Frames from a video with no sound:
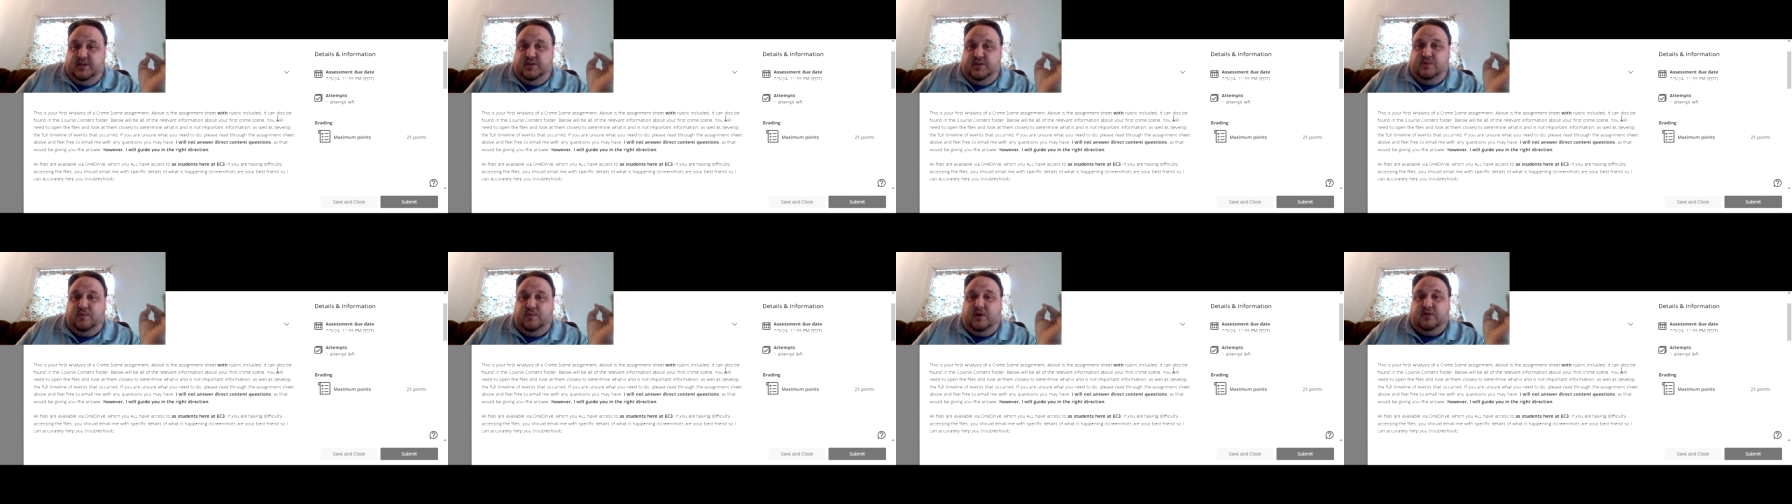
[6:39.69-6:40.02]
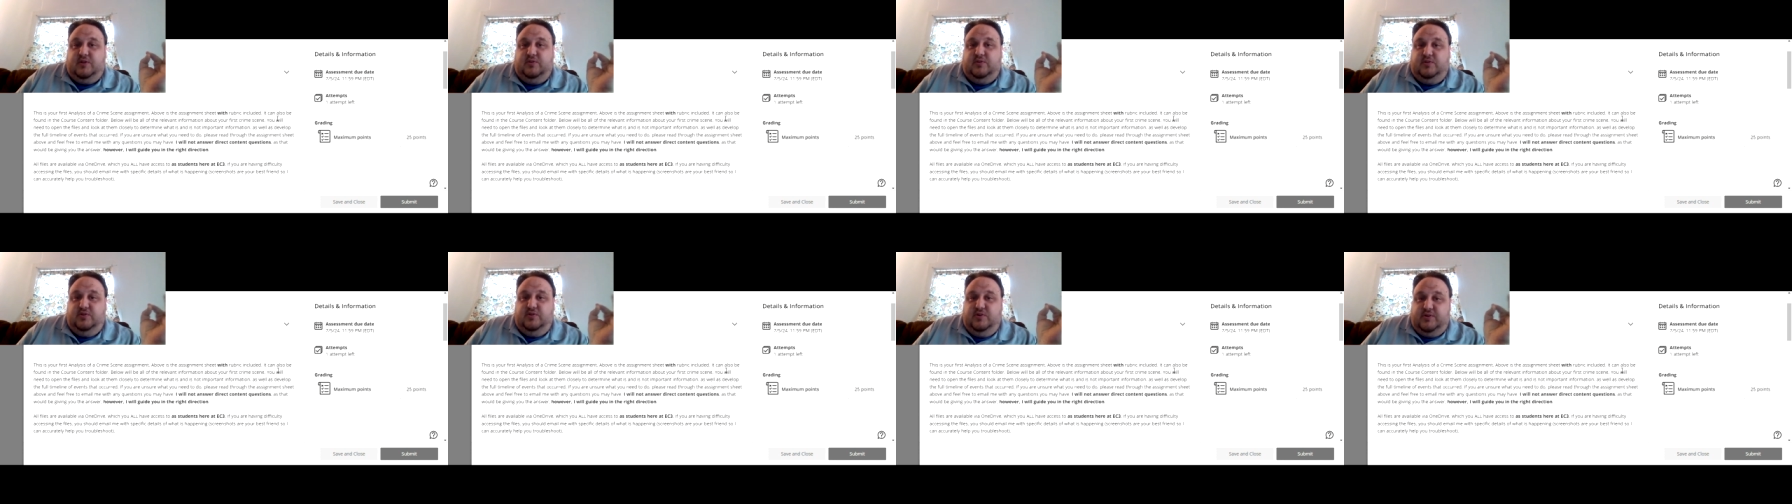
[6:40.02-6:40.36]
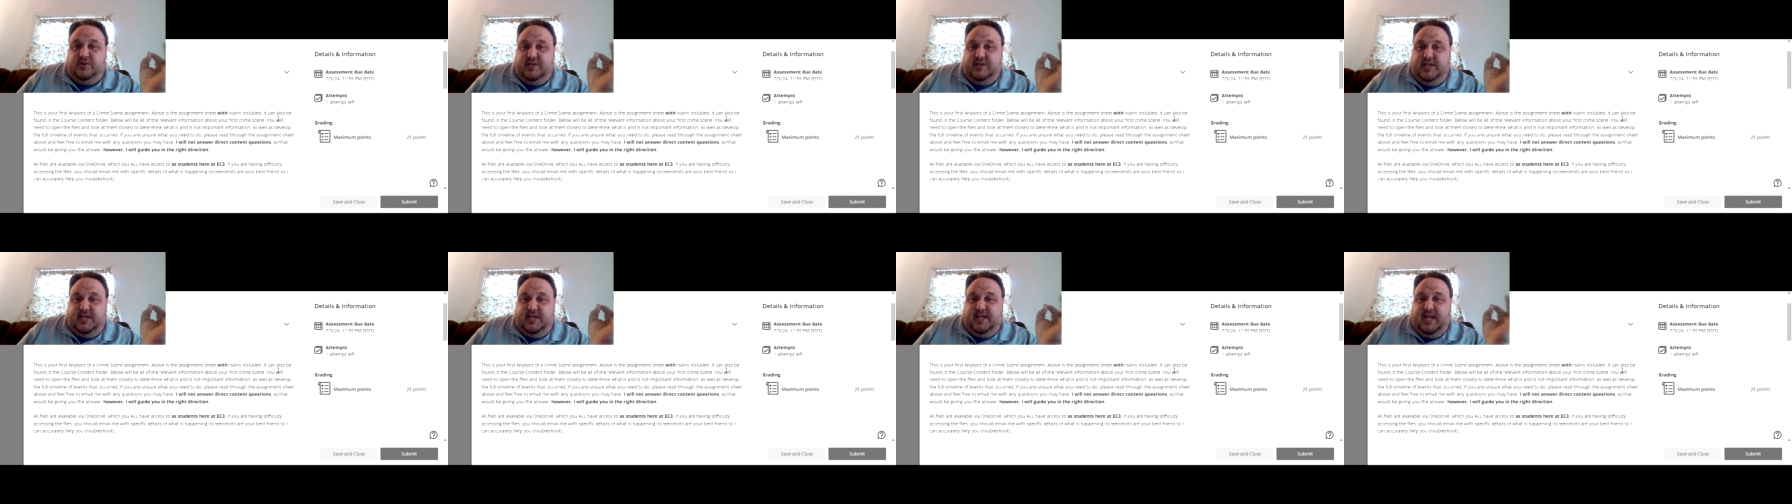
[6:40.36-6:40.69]
you are
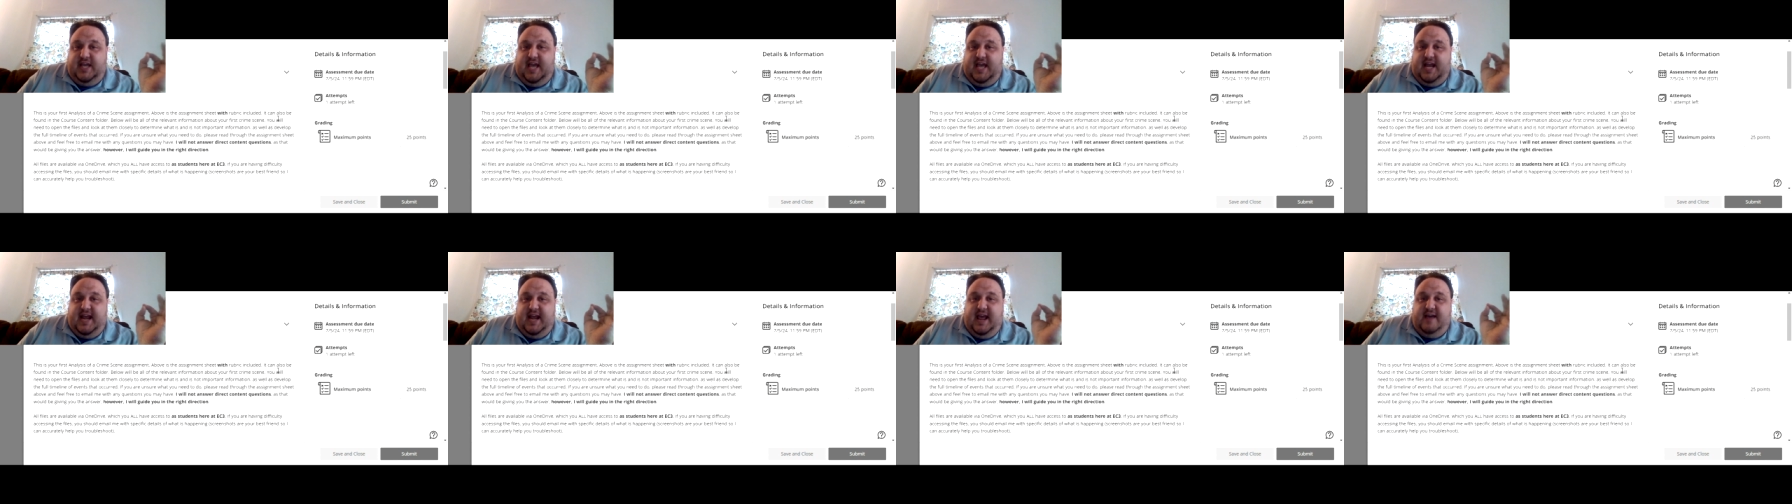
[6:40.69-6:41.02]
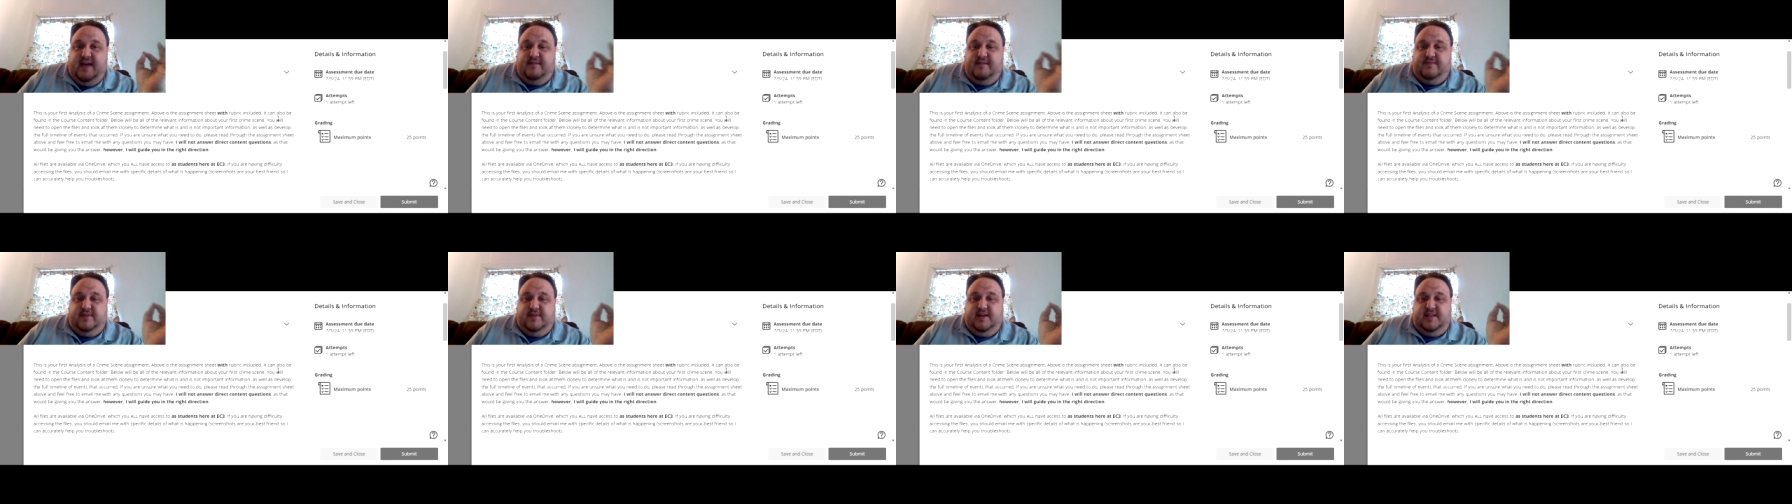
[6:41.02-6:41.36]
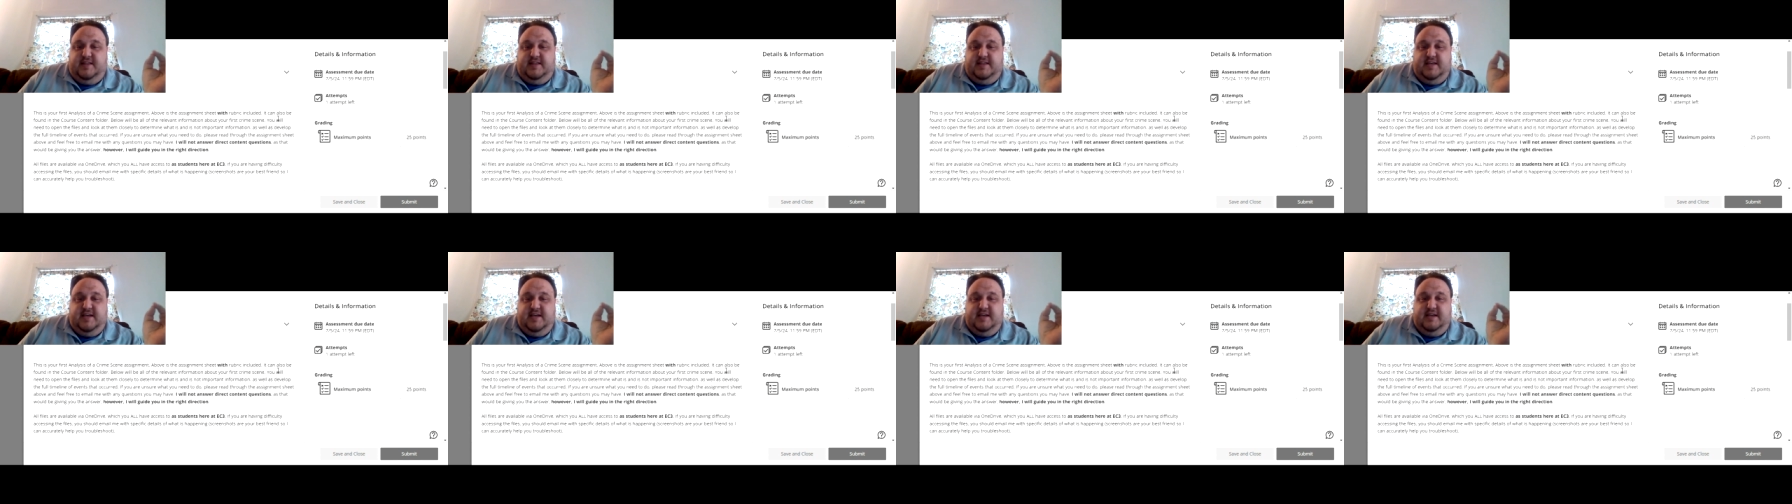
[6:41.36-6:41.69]
looking at
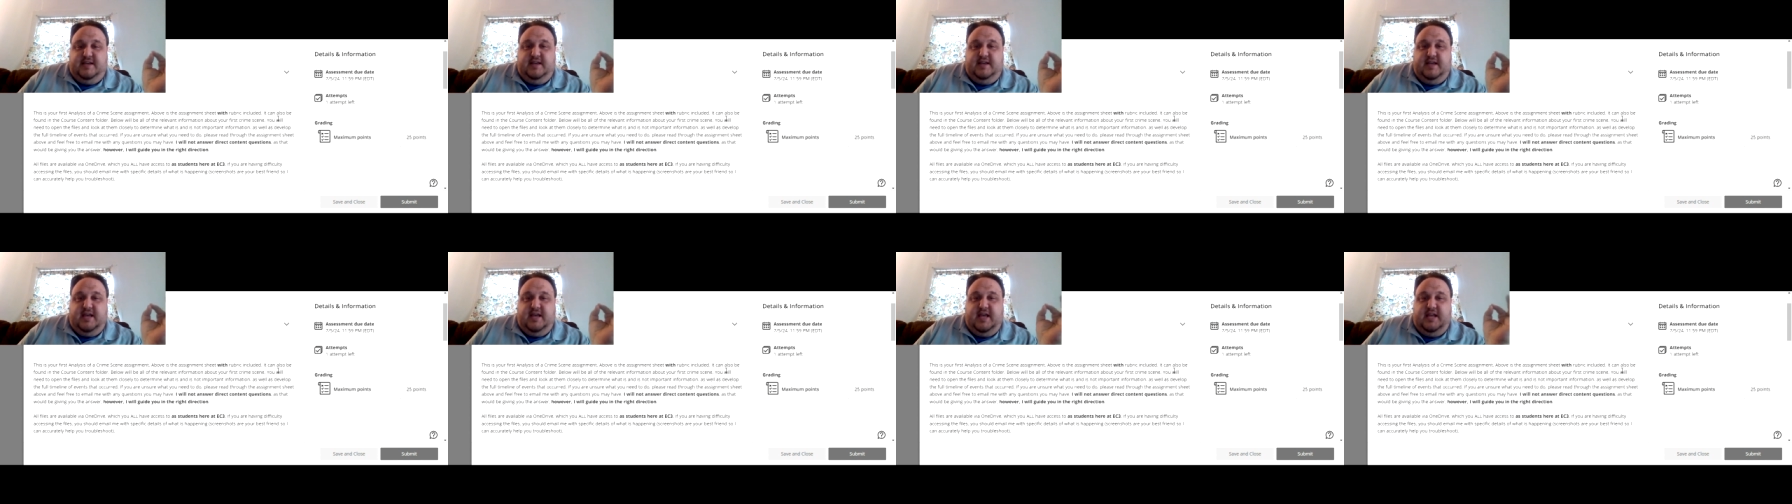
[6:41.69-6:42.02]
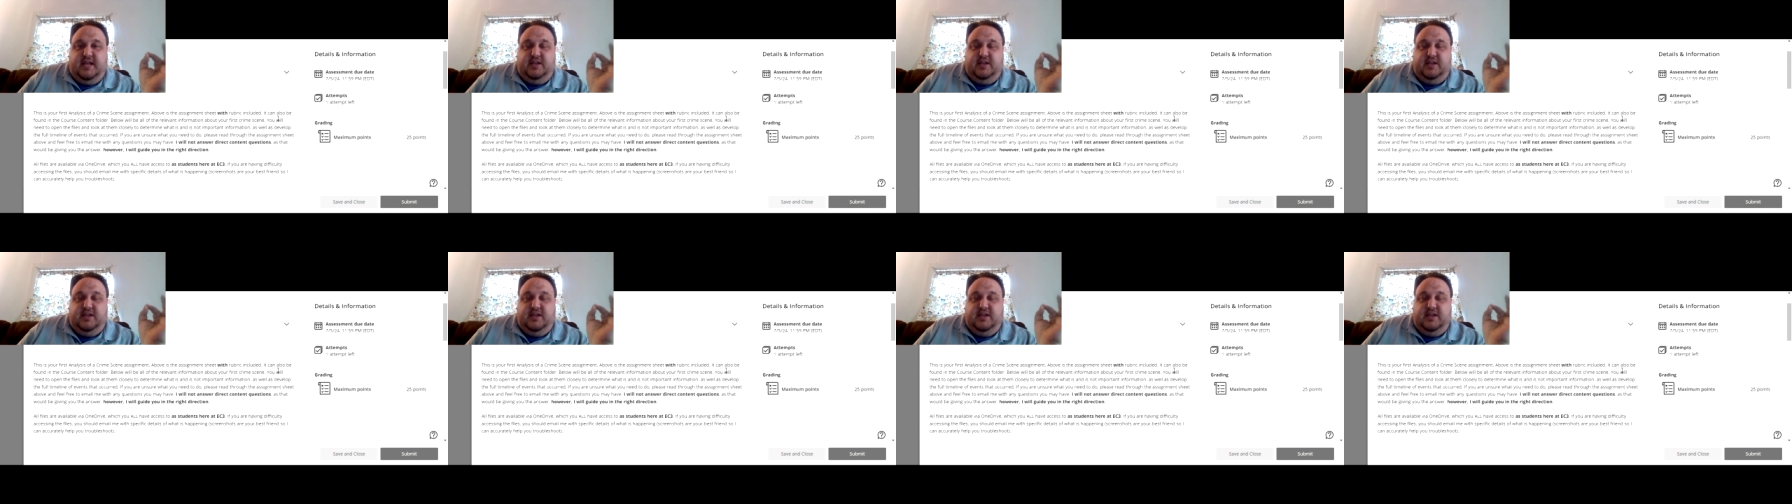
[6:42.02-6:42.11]
everything